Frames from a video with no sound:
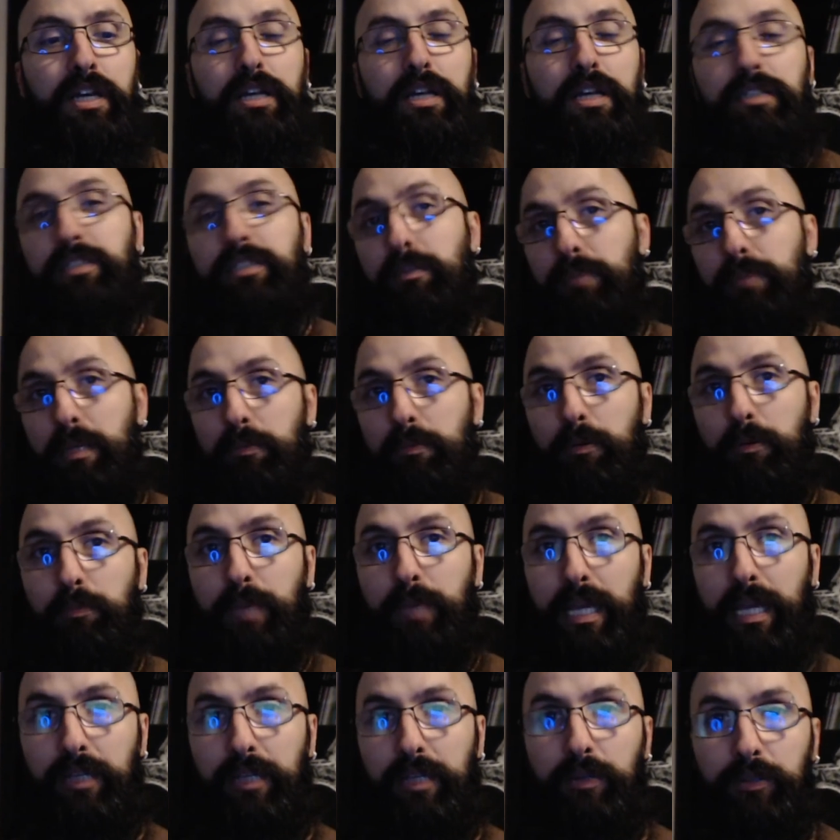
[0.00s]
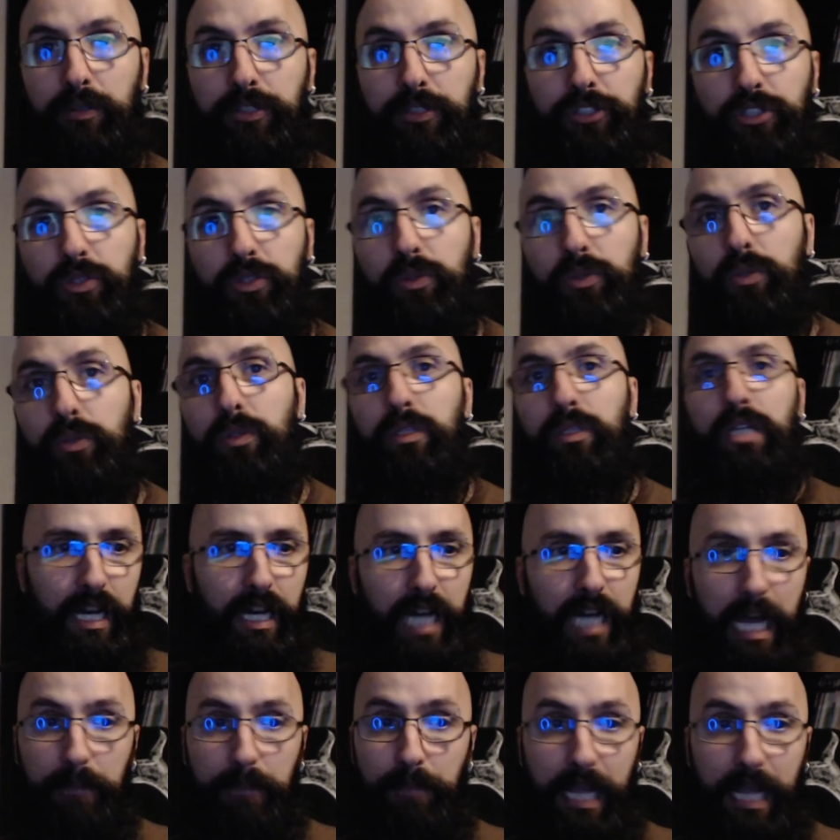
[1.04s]
Some people pay to go to school.
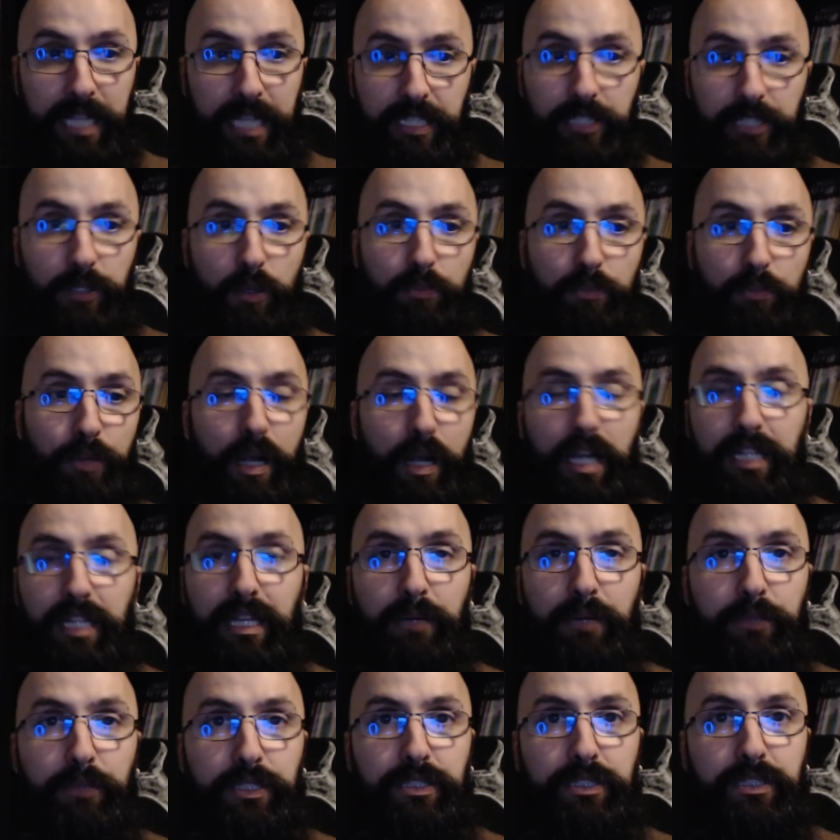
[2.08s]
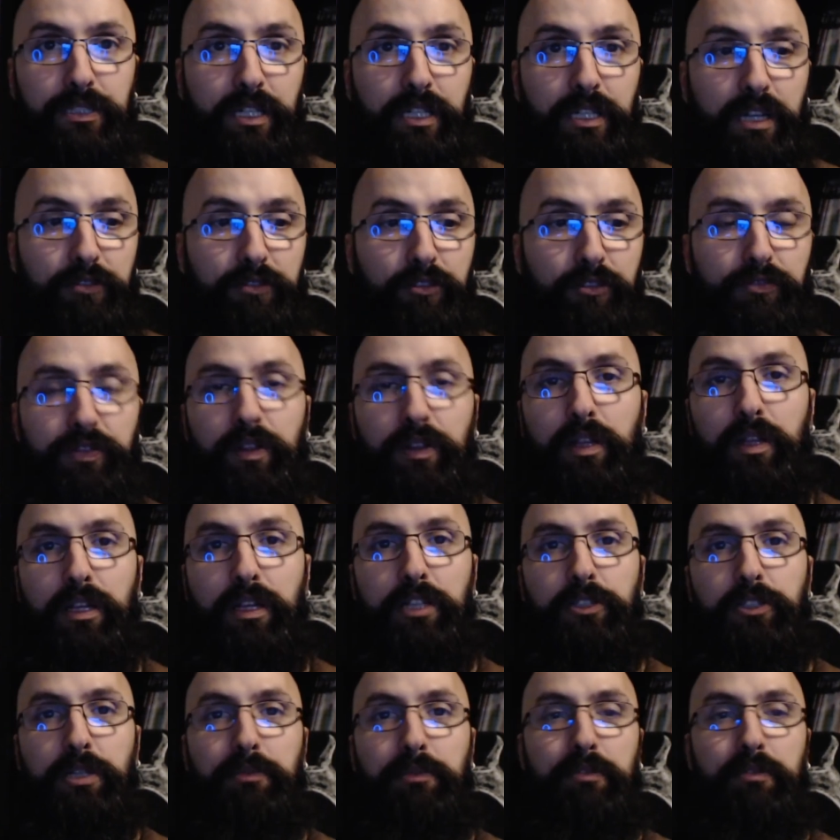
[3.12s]
I paid to do a product that was going to fulfill on a
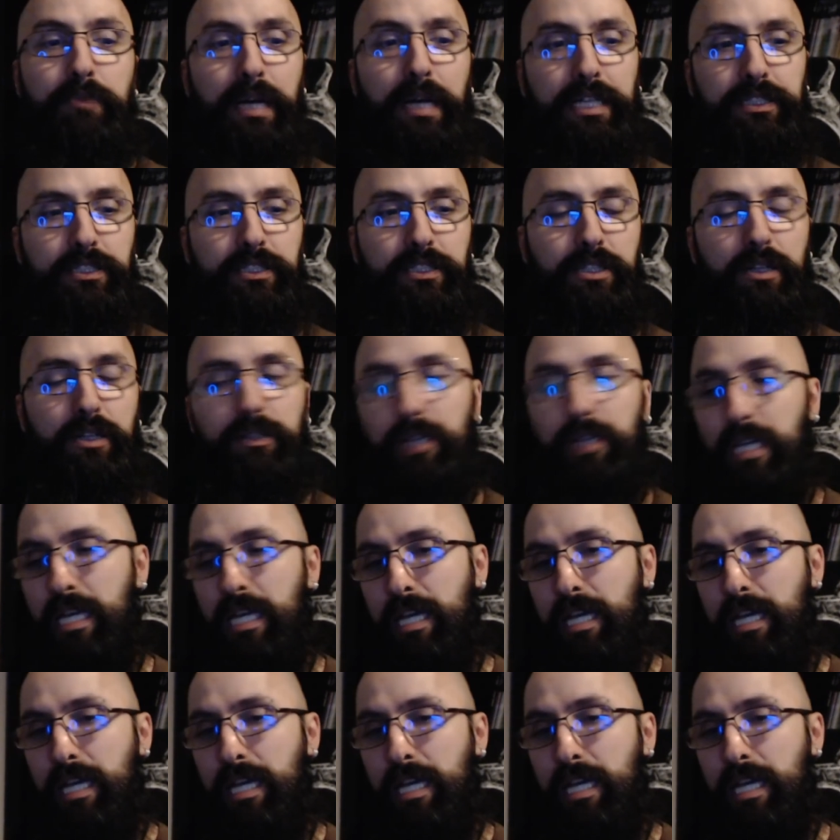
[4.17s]
dream of mine. So